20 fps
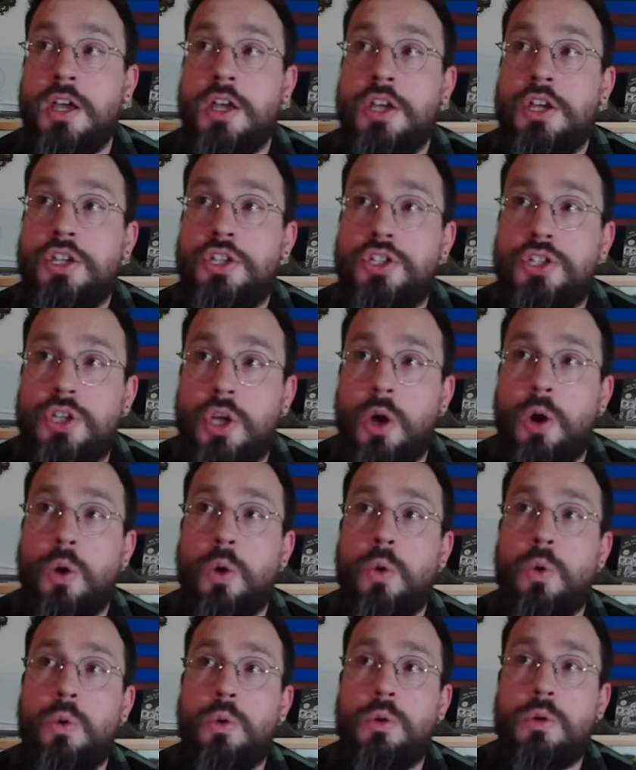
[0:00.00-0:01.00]

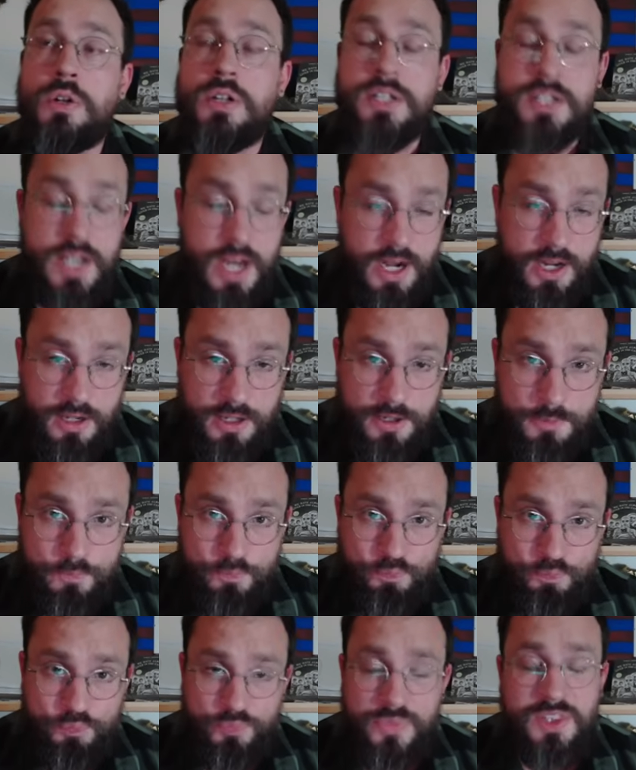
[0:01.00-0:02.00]
So Dana
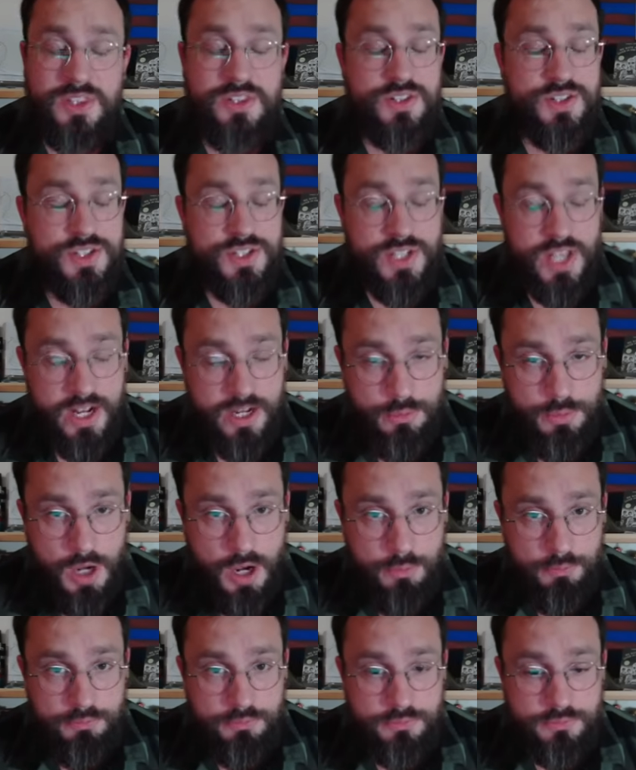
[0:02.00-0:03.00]
set him
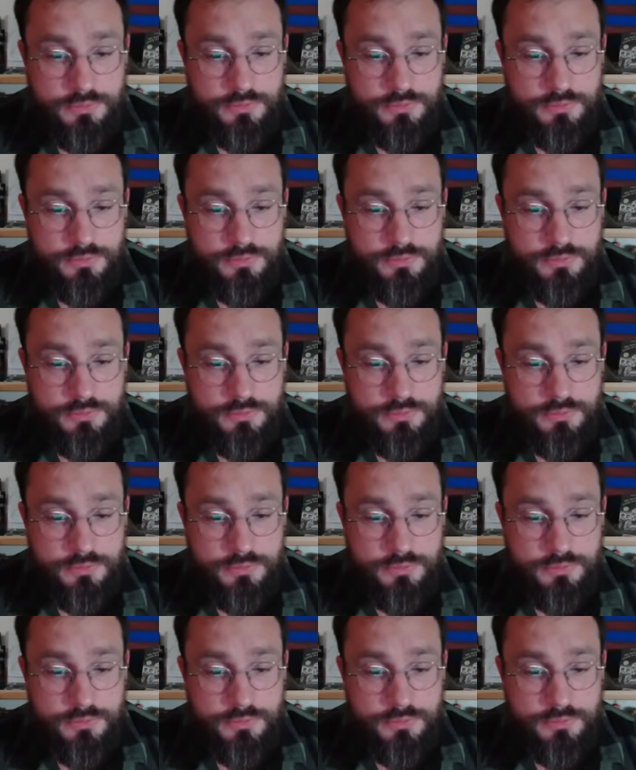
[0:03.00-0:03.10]
up,